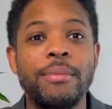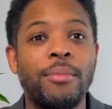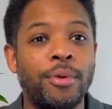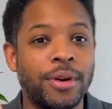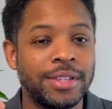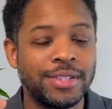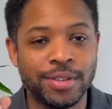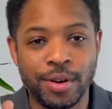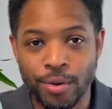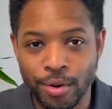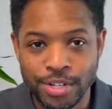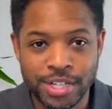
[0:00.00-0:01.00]
more into the
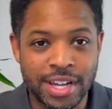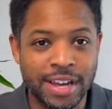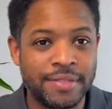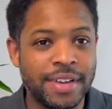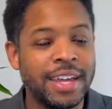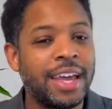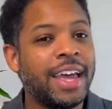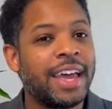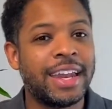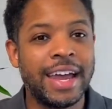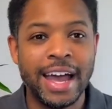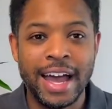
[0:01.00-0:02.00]
origin of it
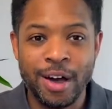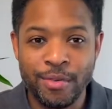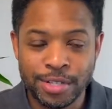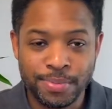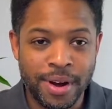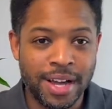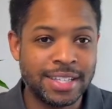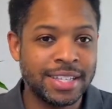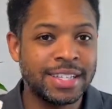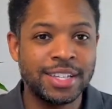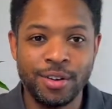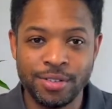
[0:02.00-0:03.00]
and how it's
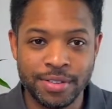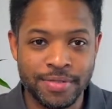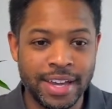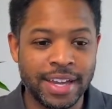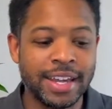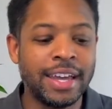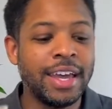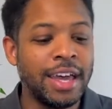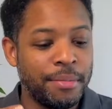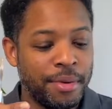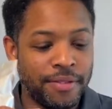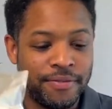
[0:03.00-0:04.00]
processed, cultivated.
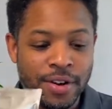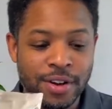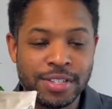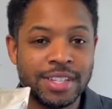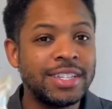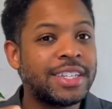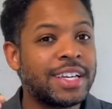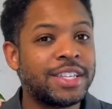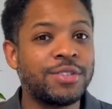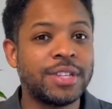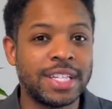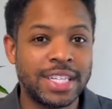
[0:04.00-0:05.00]
But first, let's get
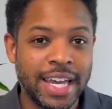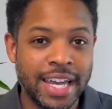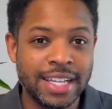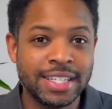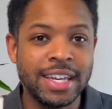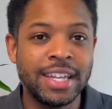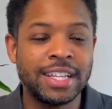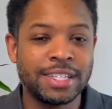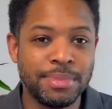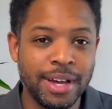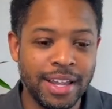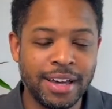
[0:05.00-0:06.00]
to the taste and the
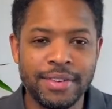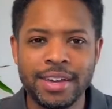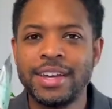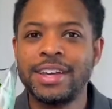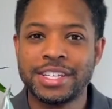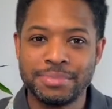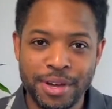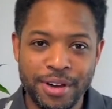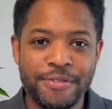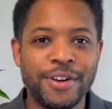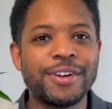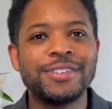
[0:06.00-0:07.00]
smell of it. Smell
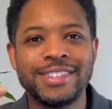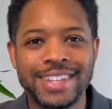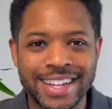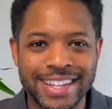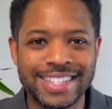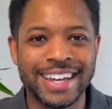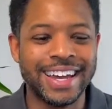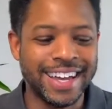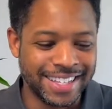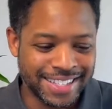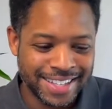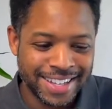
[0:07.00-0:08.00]
first, then the
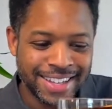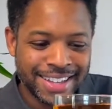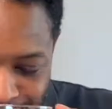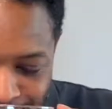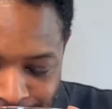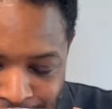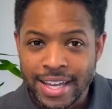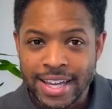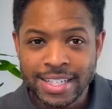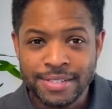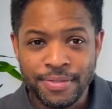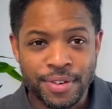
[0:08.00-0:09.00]
taste.
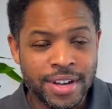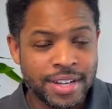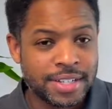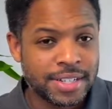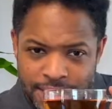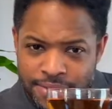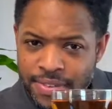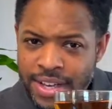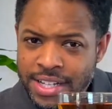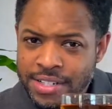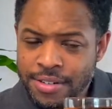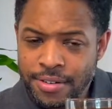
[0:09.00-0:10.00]
It's fresh. It's
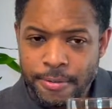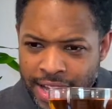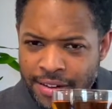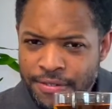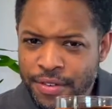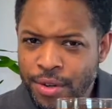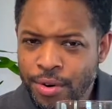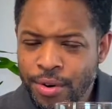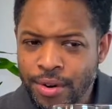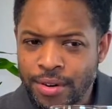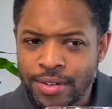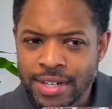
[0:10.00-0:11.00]
vegetal, not
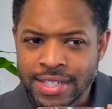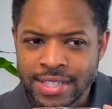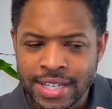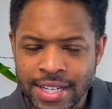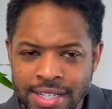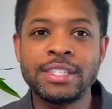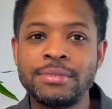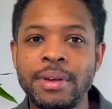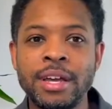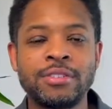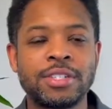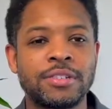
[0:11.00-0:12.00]
floral in a sense. It
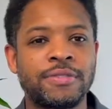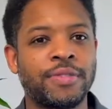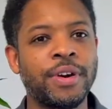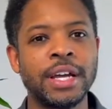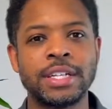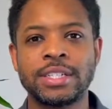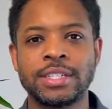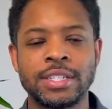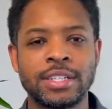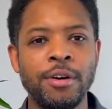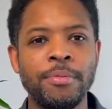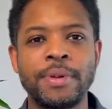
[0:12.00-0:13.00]
smells just fresh, just
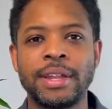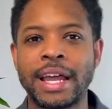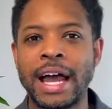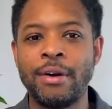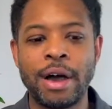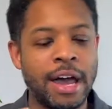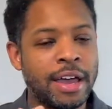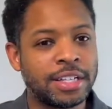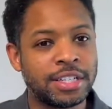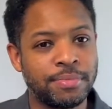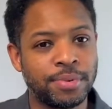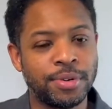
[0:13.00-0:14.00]
open it. Like I
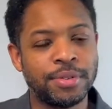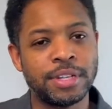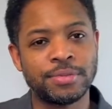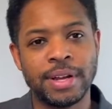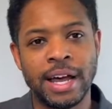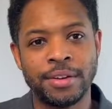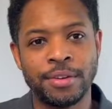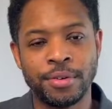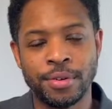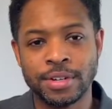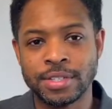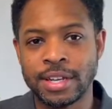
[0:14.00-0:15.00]
actually brewed this one
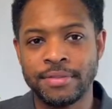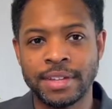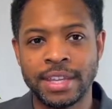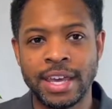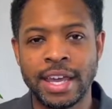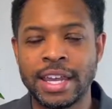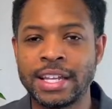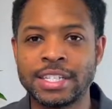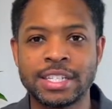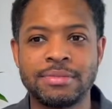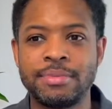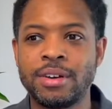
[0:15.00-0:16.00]
outdoors and everything, and it
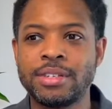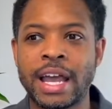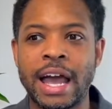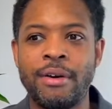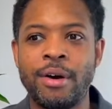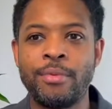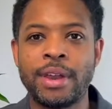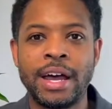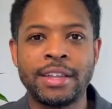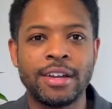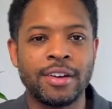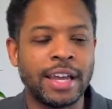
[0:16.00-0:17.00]
just smells like how I went
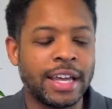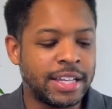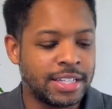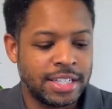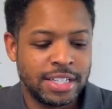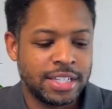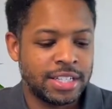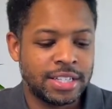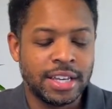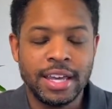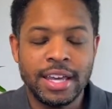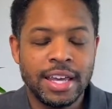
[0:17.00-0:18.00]
out there. Like it's
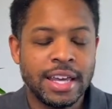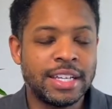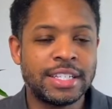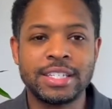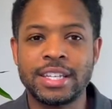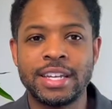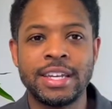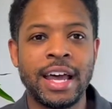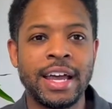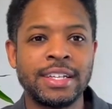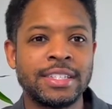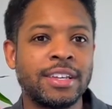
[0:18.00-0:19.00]
just a
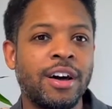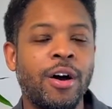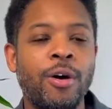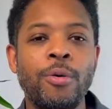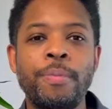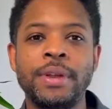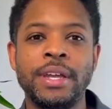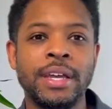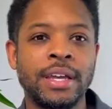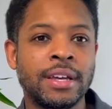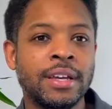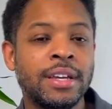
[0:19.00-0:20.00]
nice
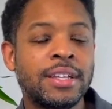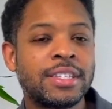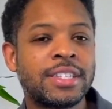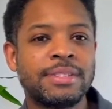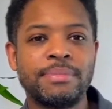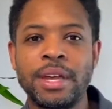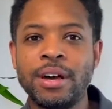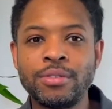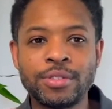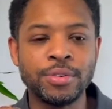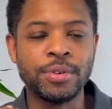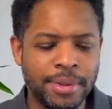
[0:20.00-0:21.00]
opening smell
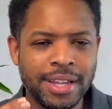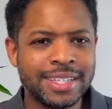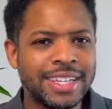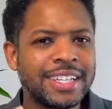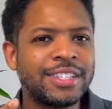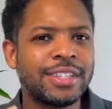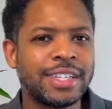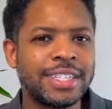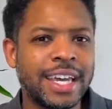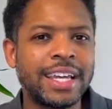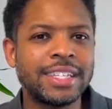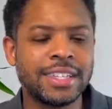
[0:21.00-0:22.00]
to it. Let's get to the
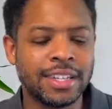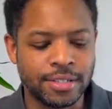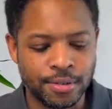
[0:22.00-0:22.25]
taste of this